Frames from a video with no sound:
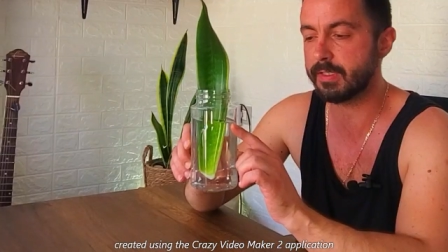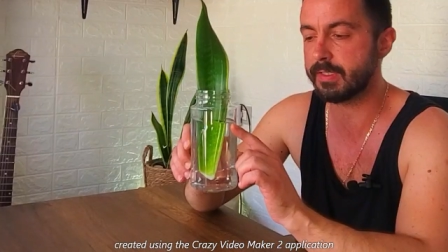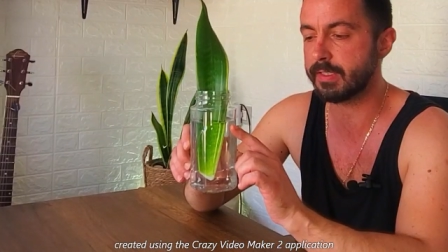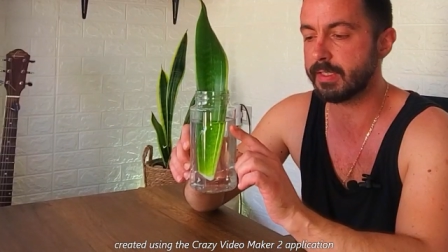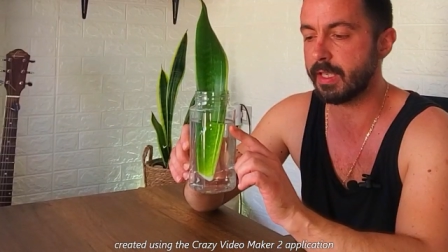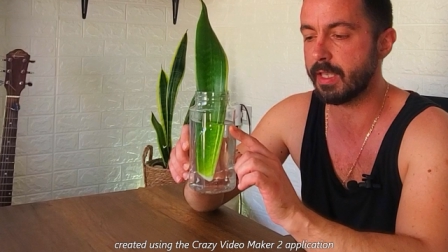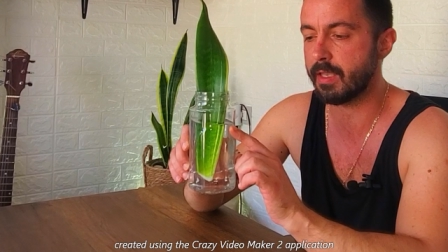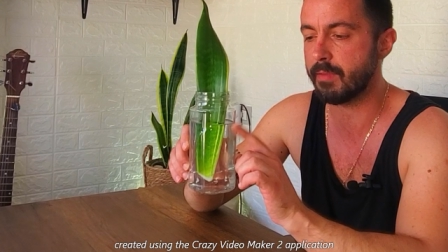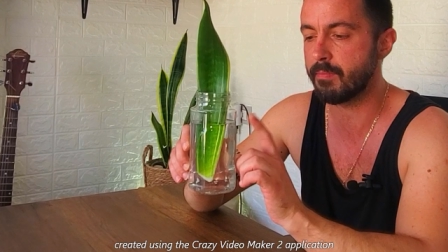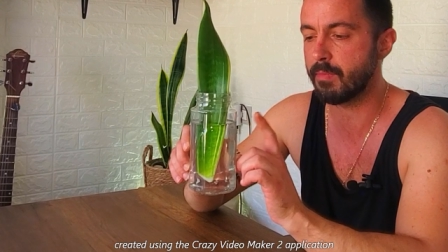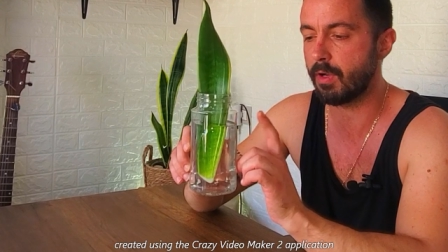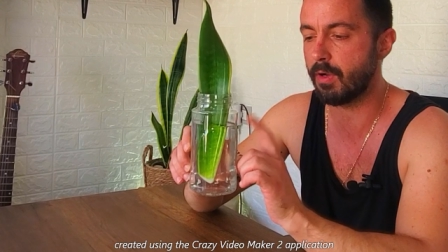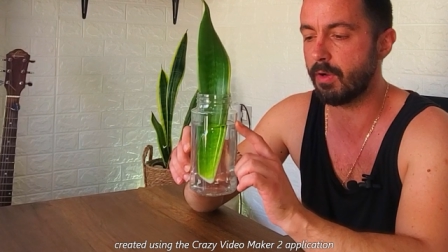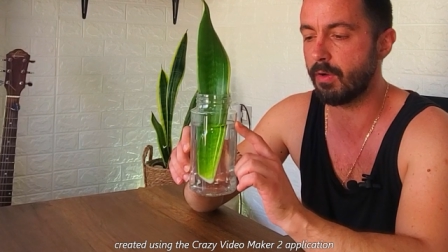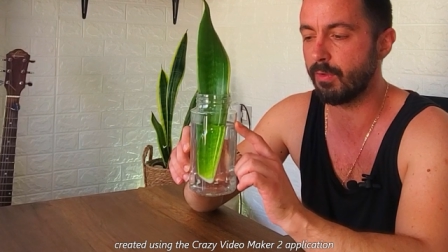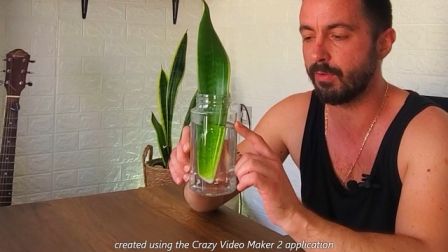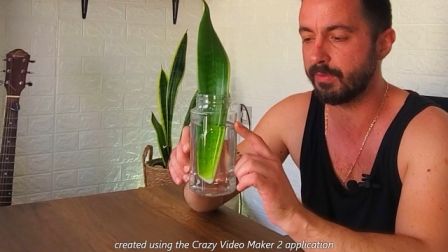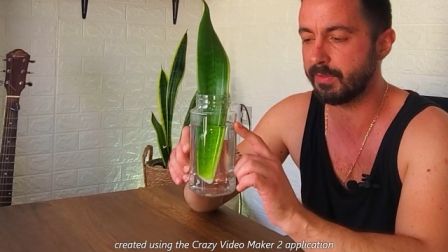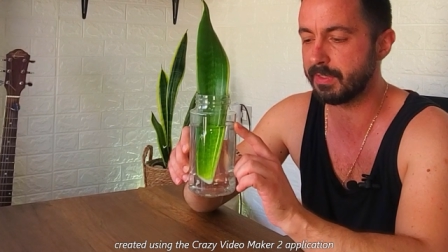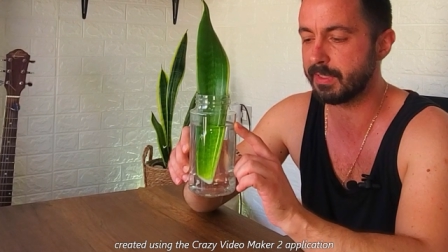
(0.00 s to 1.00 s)
the same
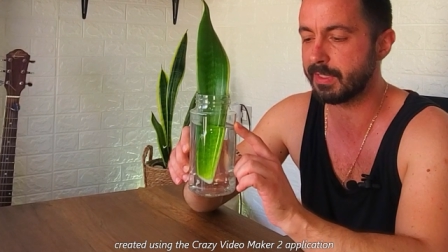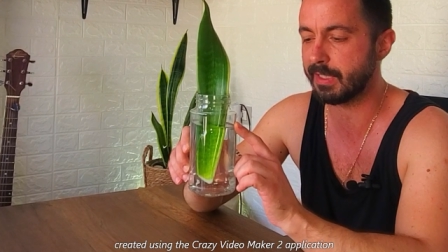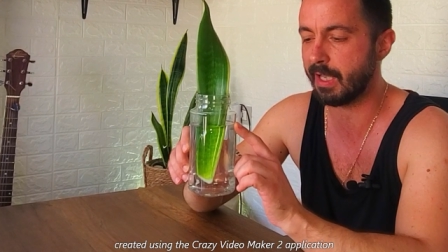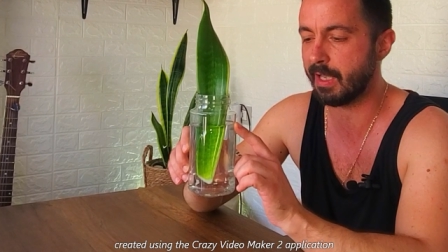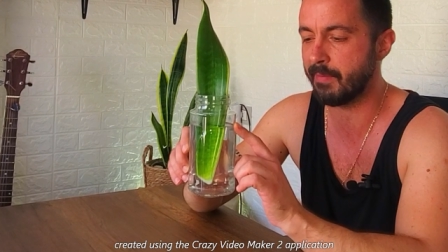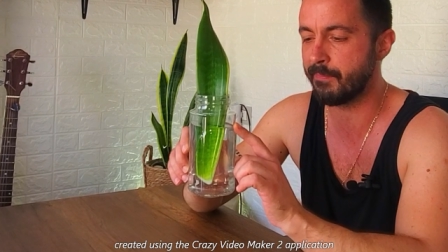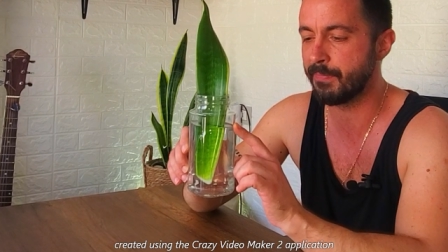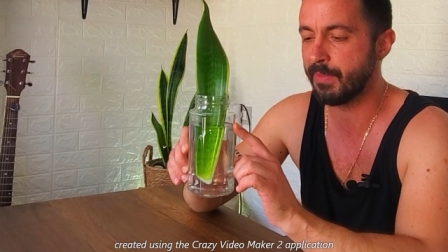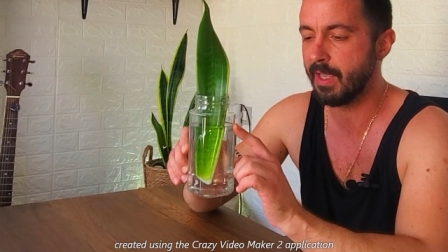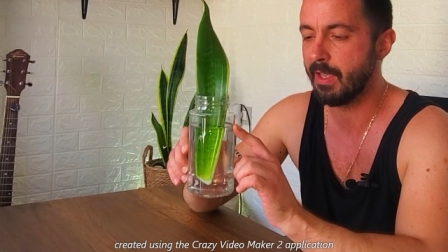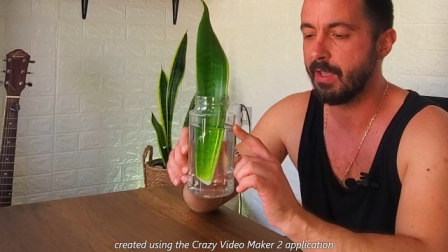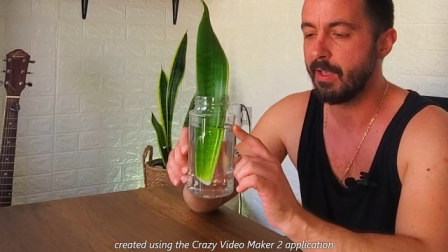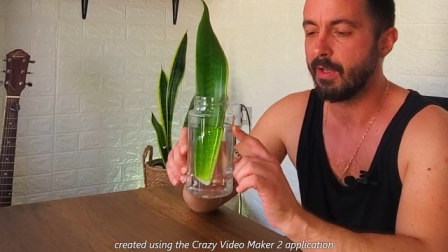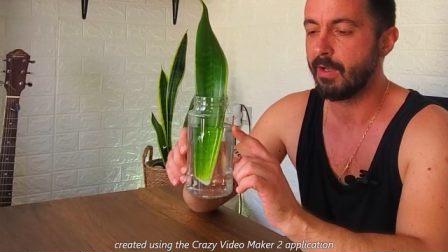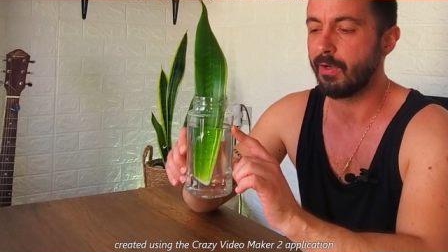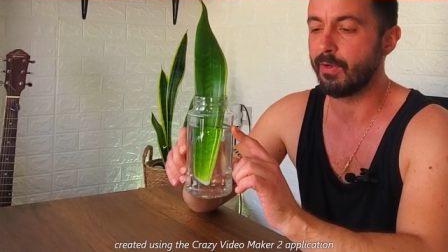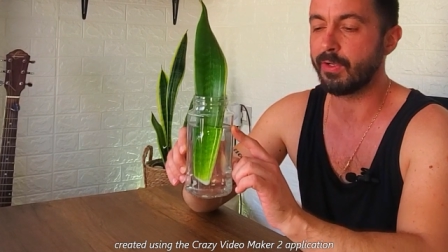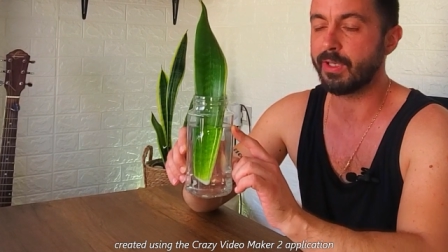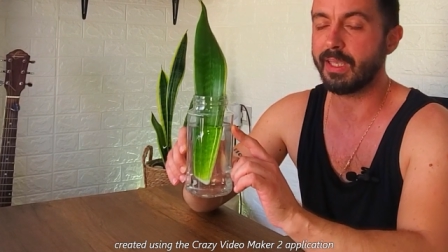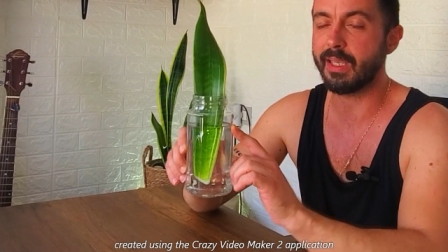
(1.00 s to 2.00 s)
all the time.
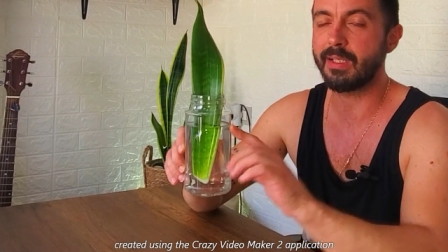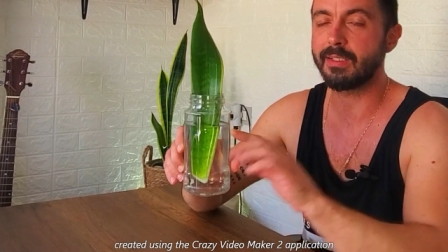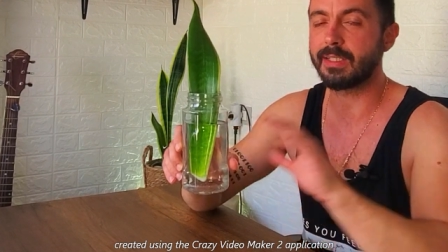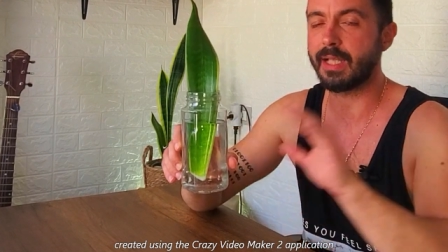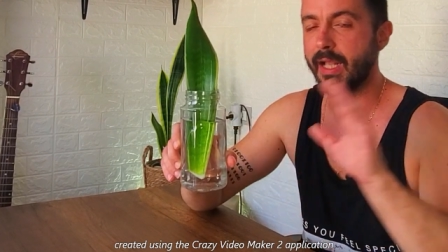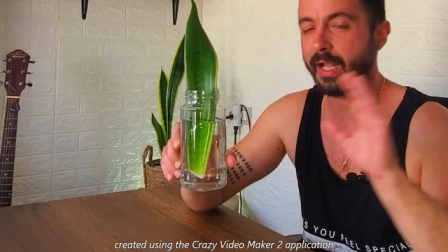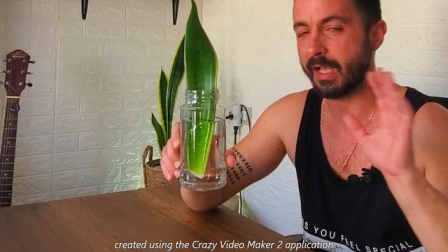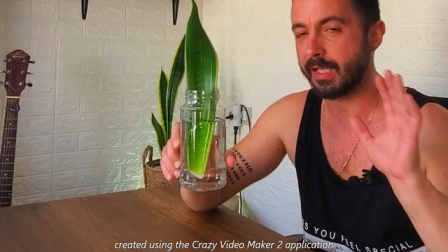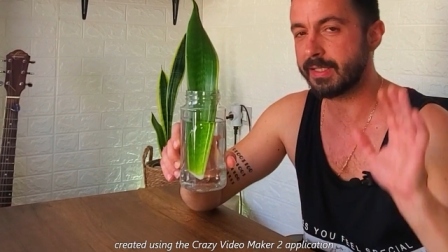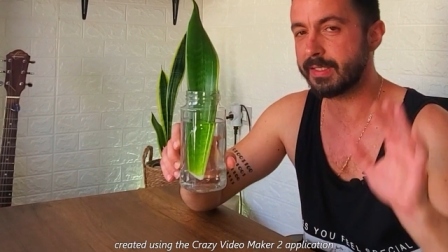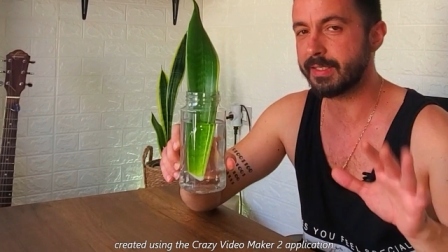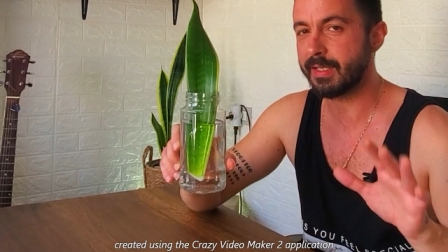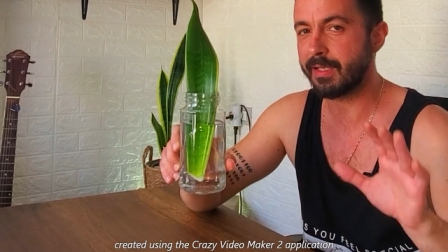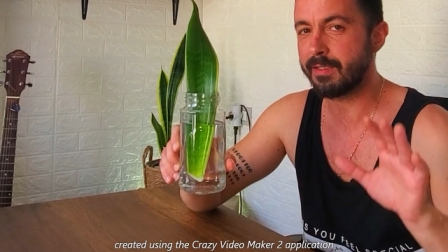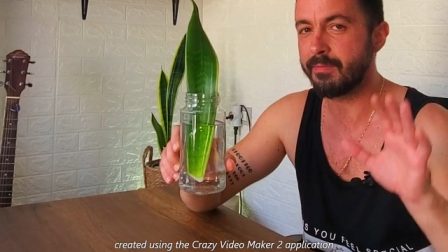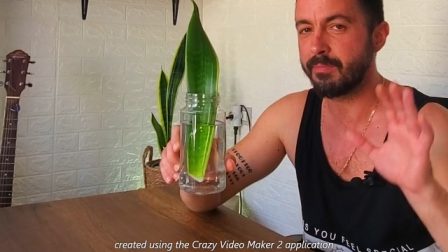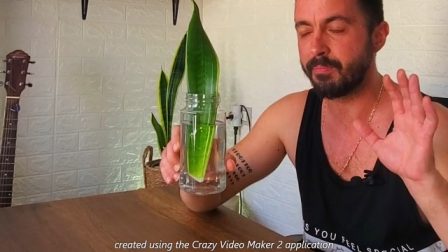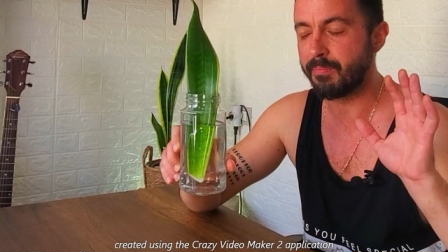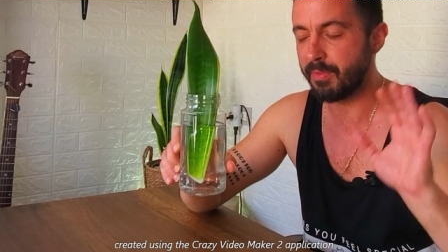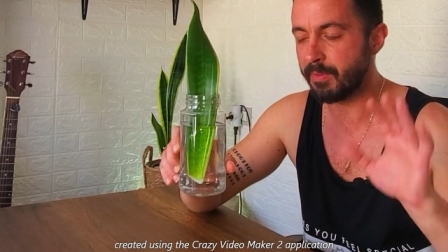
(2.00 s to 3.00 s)
Okay, like I
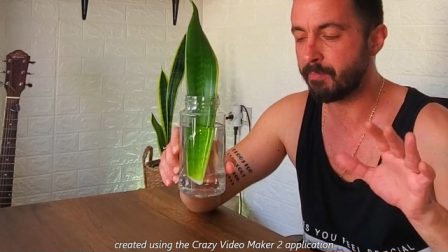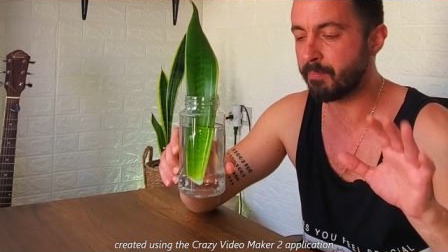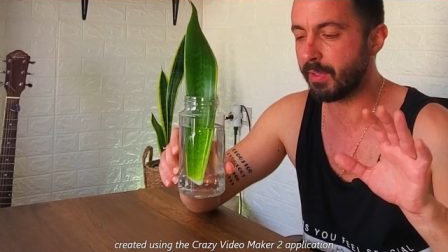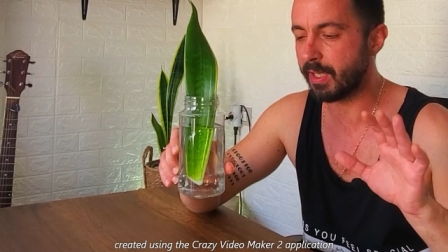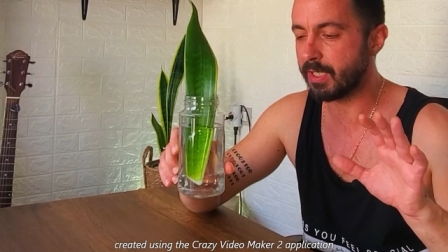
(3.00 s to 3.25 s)
said, be